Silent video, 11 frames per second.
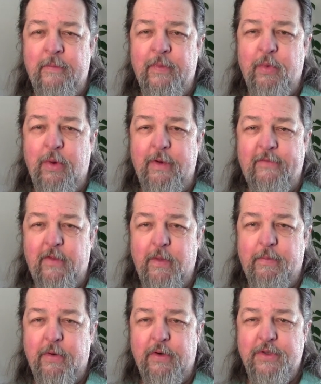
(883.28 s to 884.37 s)
One for the
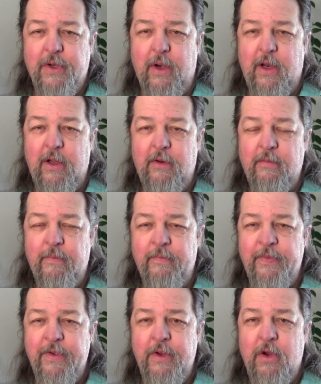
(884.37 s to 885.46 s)
personal loan,
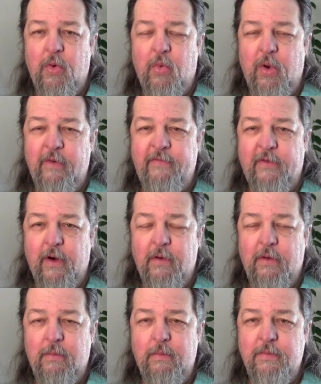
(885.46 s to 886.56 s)
one for a
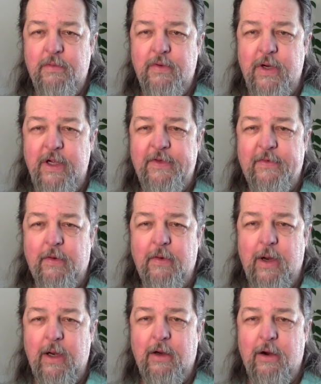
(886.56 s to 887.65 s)
transfer
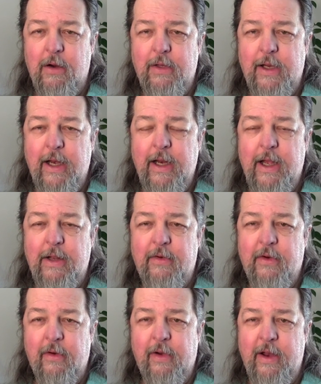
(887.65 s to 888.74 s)
credit card that he got
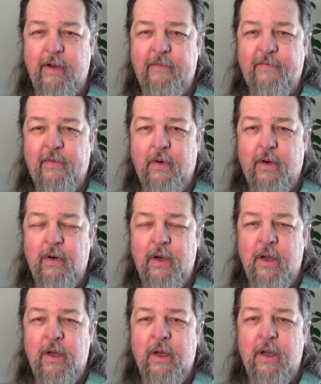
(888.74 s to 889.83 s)
turned down for,
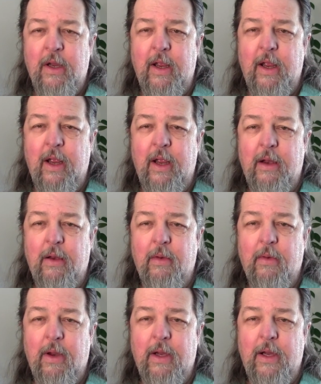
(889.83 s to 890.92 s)

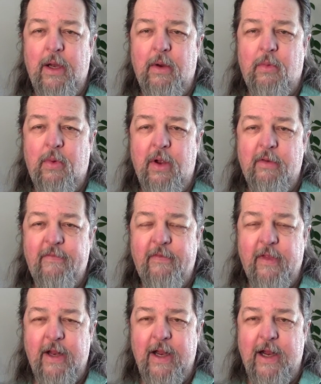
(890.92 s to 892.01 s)
and one
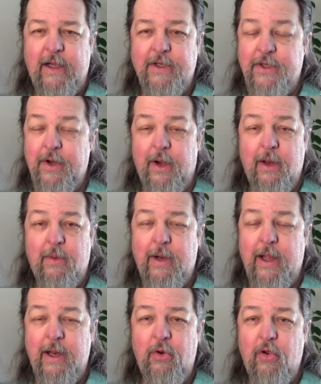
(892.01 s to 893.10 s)
for the house. The only one
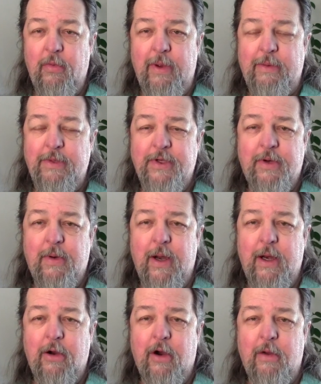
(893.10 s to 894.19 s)
I knew about was a
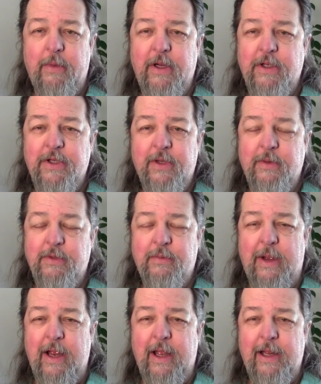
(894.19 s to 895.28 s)
credit card because it was
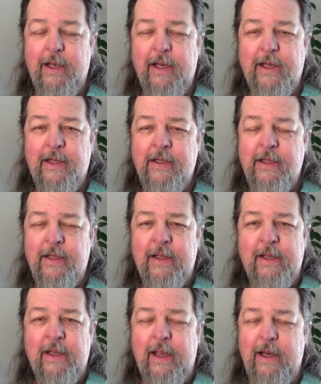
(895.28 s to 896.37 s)
my idea.
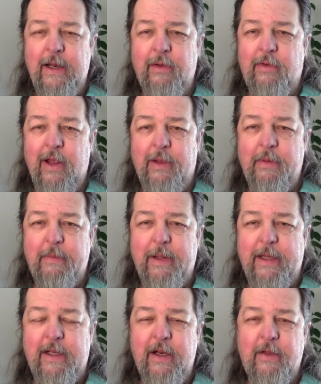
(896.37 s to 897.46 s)
He didn't tell me
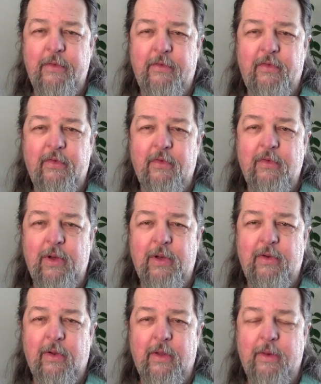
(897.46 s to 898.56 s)
about the other two
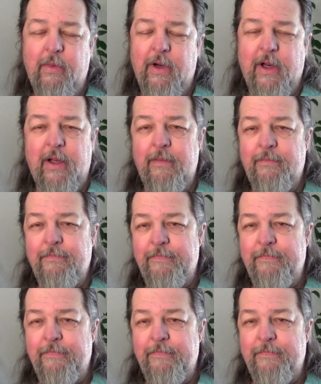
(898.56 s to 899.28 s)
until they were done.